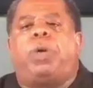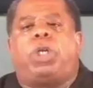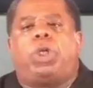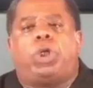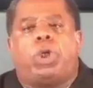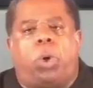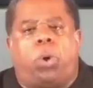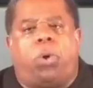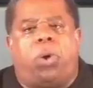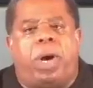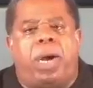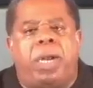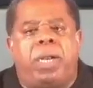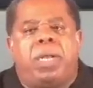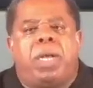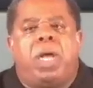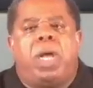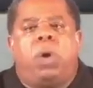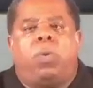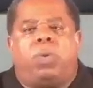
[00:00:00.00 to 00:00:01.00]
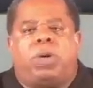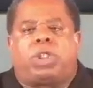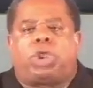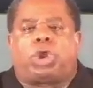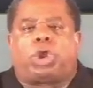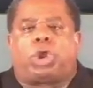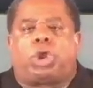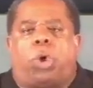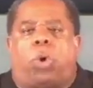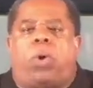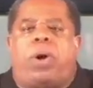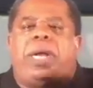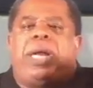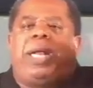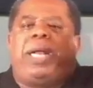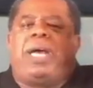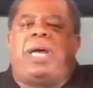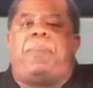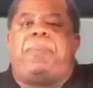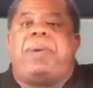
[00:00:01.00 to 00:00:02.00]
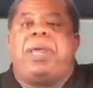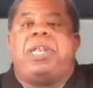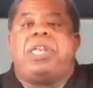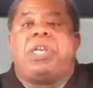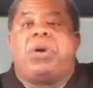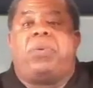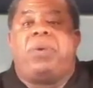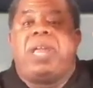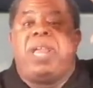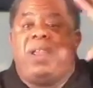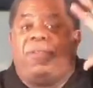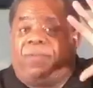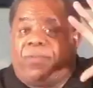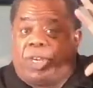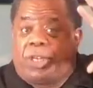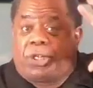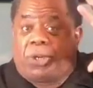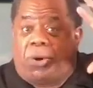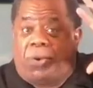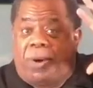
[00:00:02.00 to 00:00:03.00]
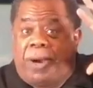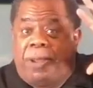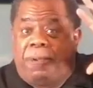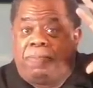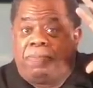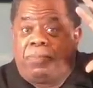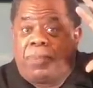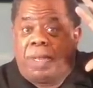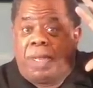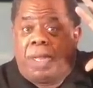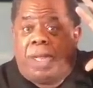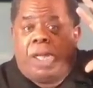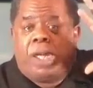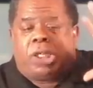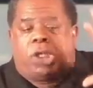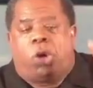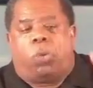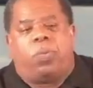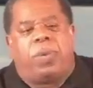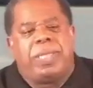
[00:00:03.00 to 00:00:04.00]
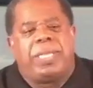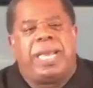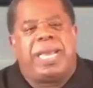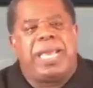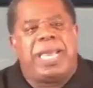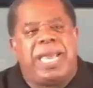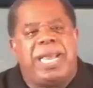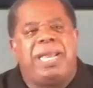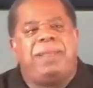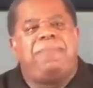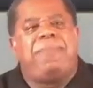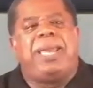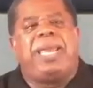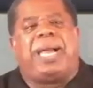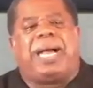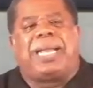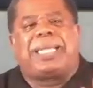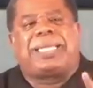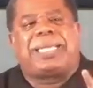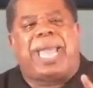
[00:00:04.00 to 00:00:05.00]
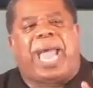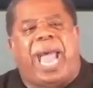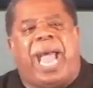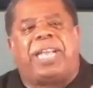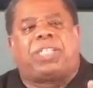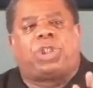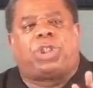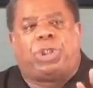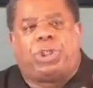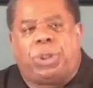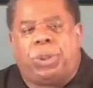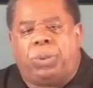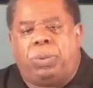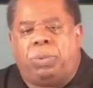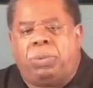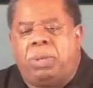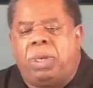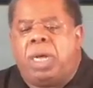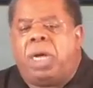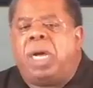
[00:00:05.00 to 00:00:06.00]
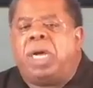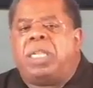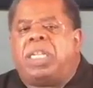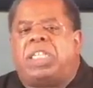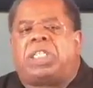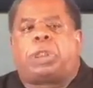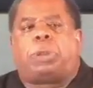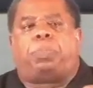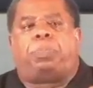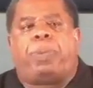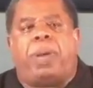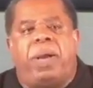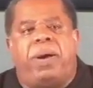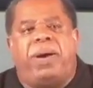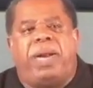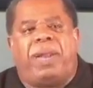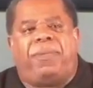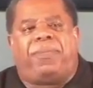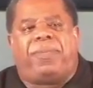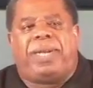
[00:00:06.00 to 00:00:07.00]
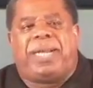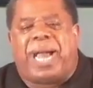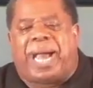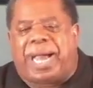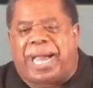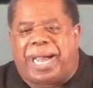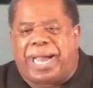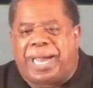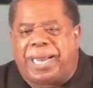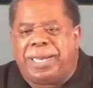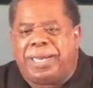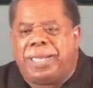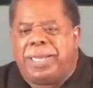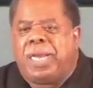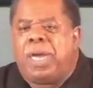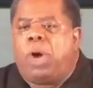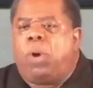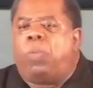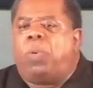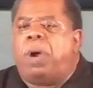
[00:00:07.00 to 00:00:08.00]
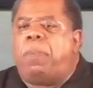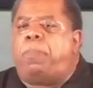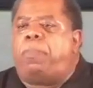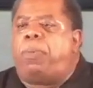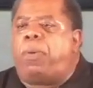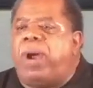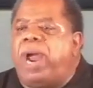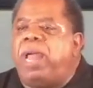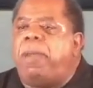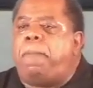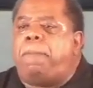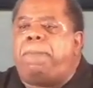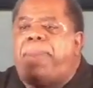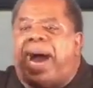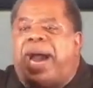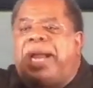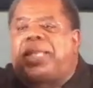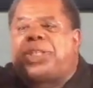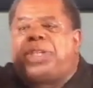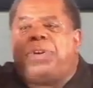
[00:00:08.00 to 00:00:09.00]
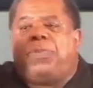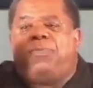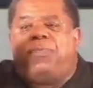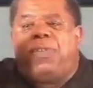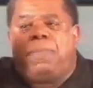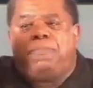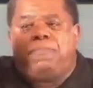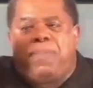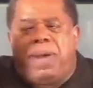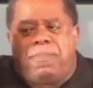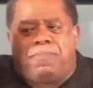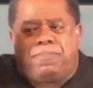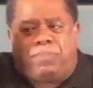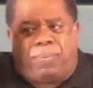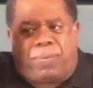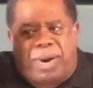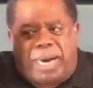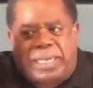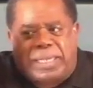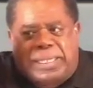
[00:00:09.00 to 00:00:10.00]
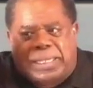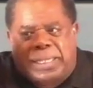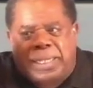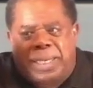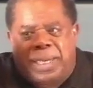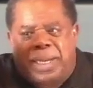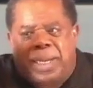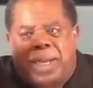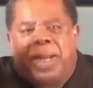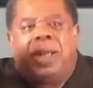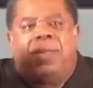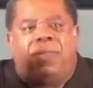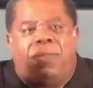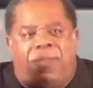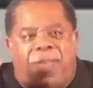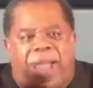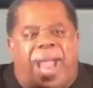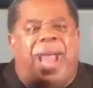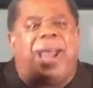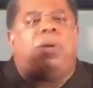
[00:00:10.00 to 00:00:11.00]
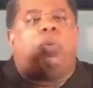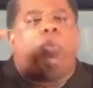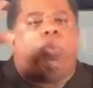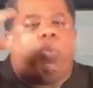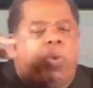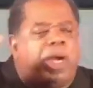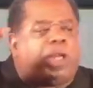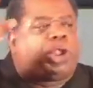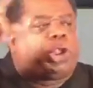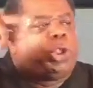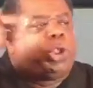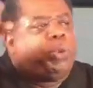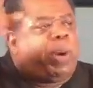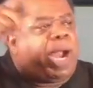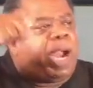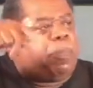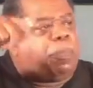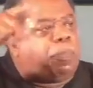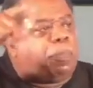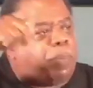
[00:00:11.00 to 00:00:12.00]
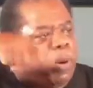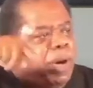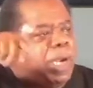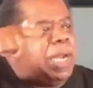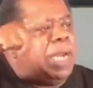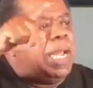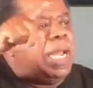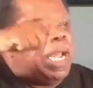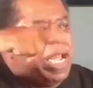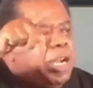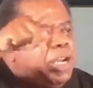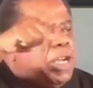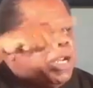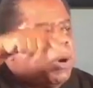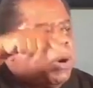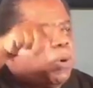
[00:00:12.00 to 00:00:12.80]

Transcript: were doing was storing it up in your inventory. So when the enemy attacks you, the Spirit of God will bring back to remembrance that which you have put in